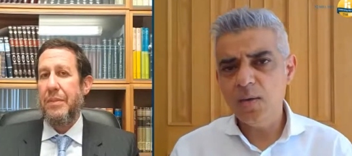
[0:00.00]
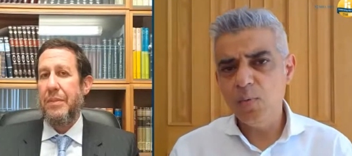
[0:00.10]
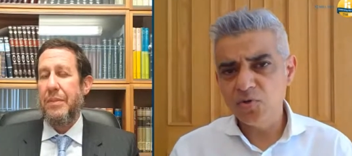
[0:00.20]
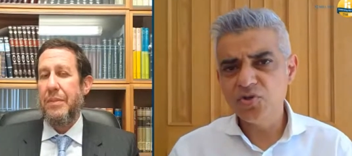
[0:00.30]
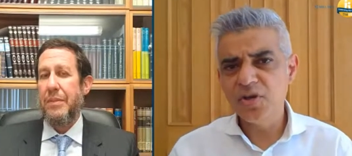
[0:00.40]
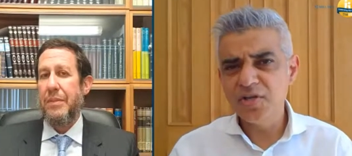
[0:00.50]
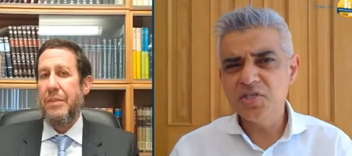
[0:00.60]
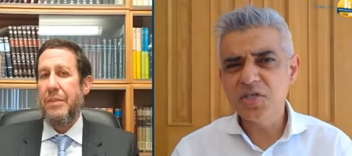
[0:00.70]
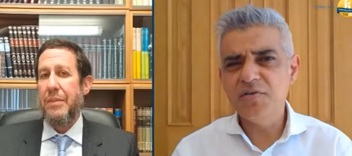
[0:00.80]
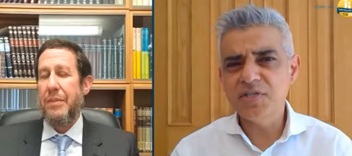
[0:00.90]
Speaker 1: Uh, we are trying to
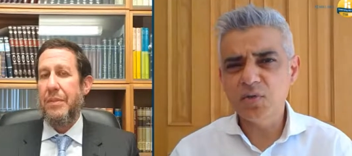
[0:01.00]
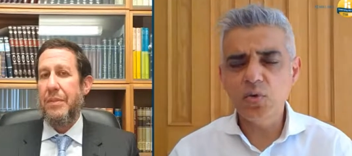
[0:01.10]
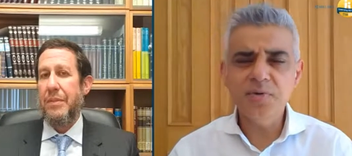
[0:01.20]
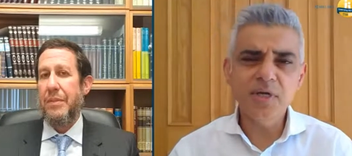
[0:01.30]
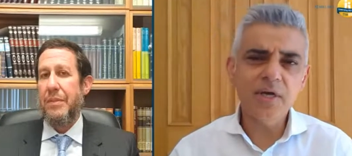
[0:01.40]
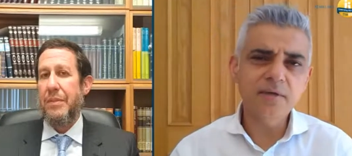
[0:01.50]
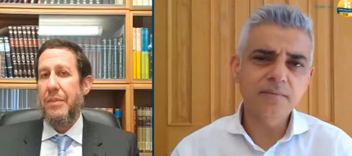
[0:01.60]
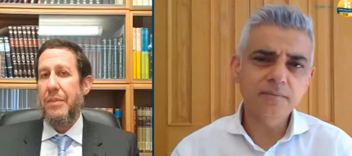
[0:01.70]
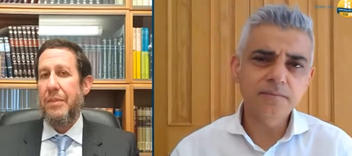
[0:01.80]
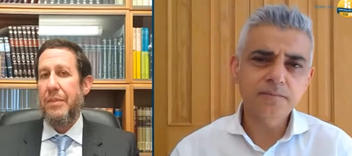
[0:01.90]
discourage that where we can.